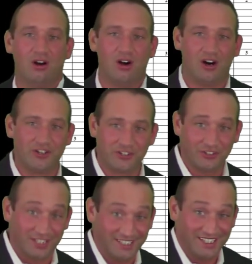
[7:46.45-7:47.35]
under
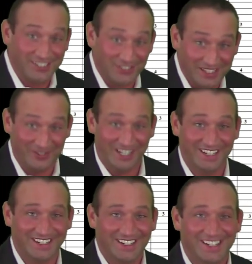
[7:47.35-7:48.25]
the legal limit
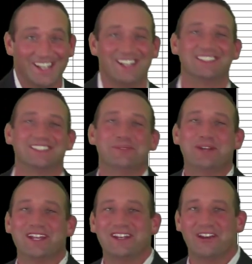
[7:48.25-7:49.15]

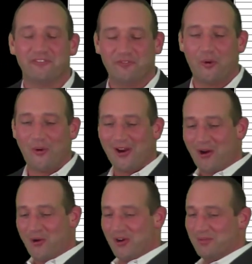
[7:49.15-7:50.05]
exhibited 4
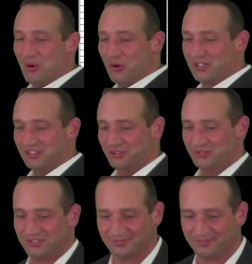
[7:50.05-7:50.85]
or more clues.